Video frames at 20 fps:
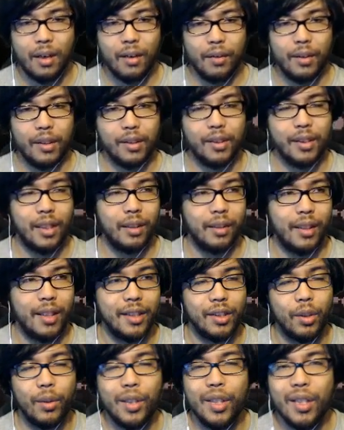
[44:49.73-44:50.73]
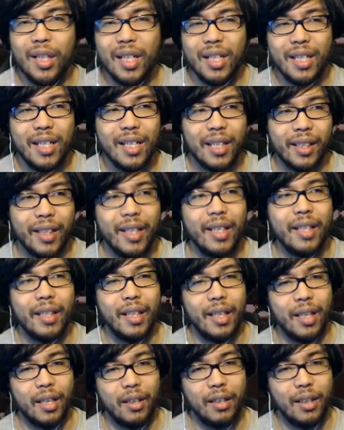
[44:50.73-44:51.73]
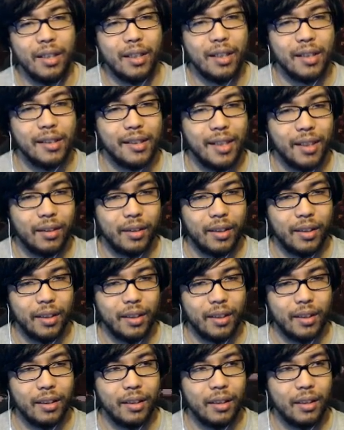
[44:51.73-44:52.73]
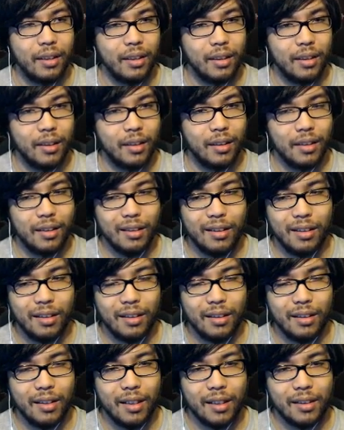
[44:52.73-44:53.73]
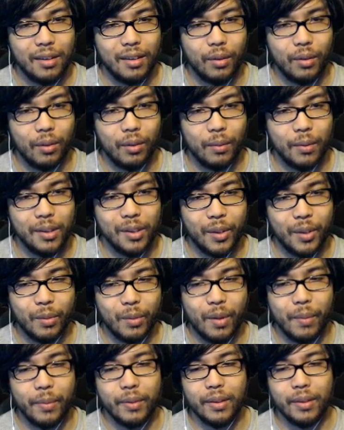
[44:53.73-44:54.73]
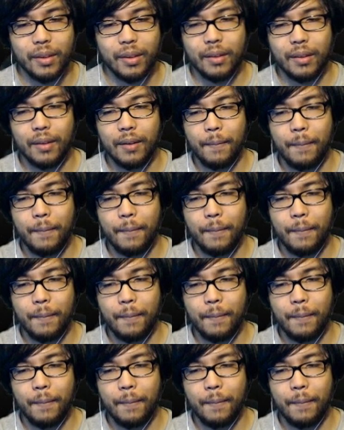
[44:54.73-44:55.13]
The cell key. So you didn't need a key. You needed a cell key. That's adorable. Switch weapons here.